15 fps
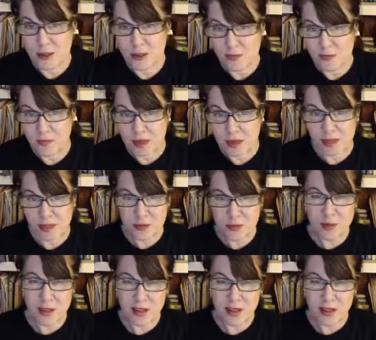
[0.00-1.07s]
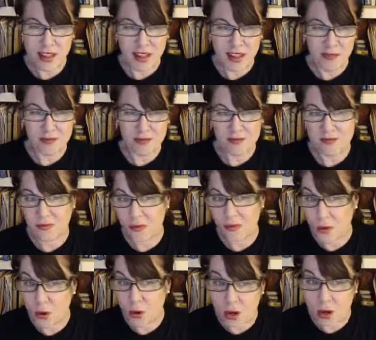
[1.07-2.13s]
And there's probably only like
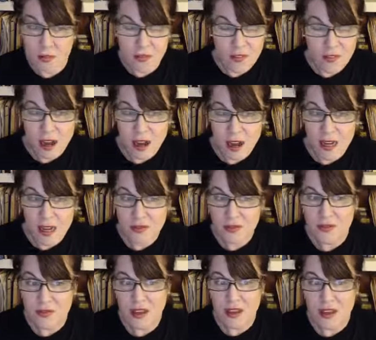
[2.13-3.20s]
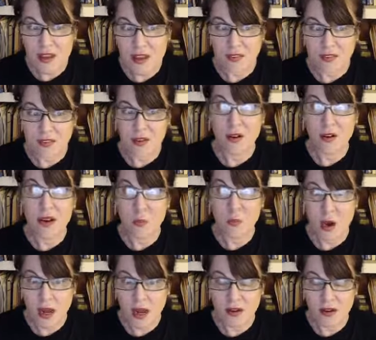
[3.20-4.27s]
4 or 5 very
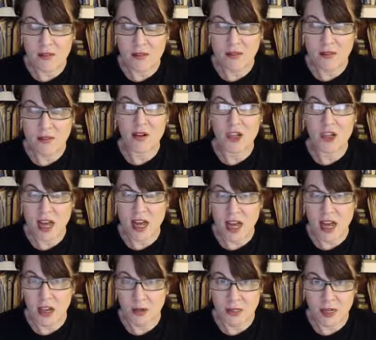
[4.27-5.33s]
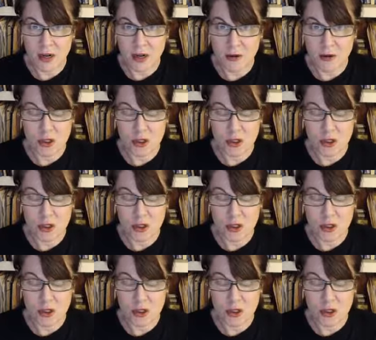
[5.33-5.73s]
wide, very shallow stairs.